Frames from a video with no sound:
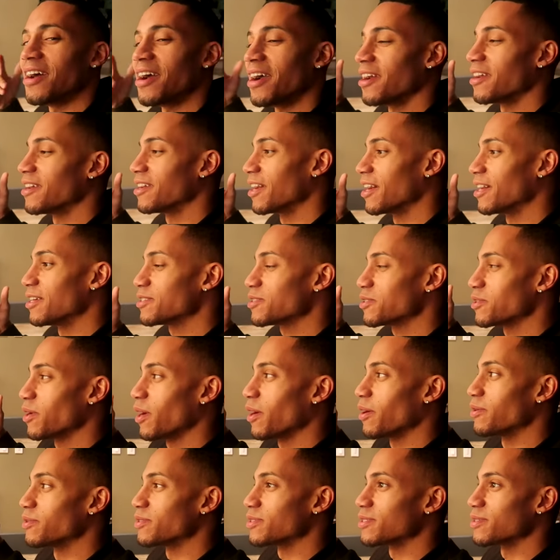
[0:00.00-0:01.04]
All right, you guys. So
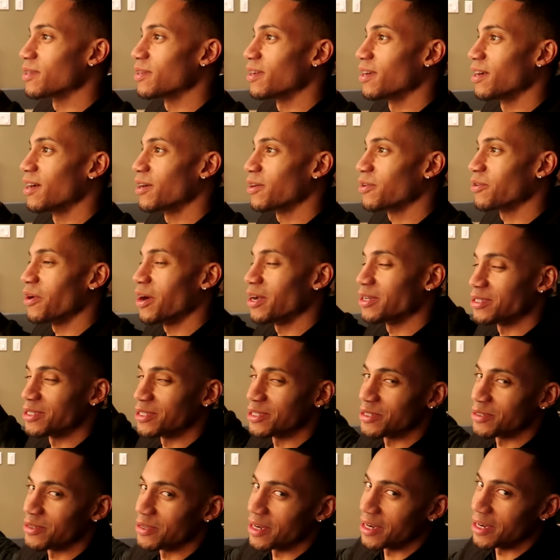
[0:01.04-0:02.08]
I was across
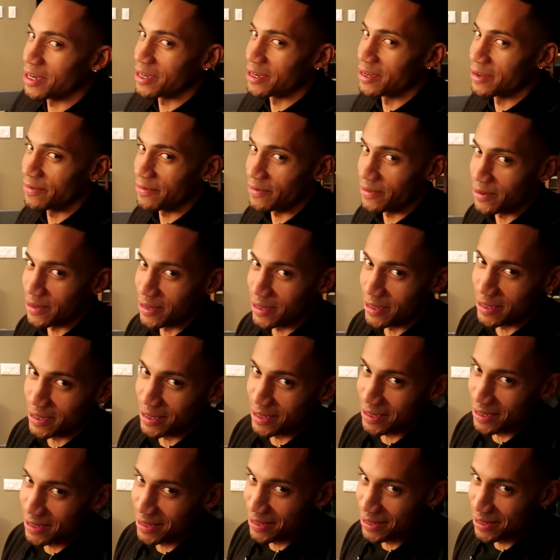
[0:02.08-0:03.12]
the street at a different
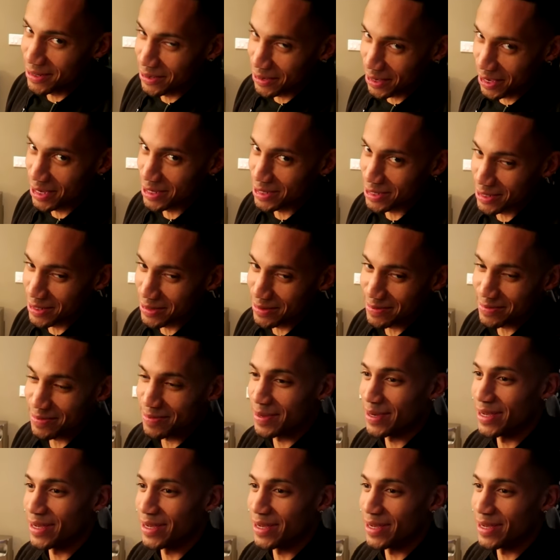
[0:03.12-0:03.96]
location.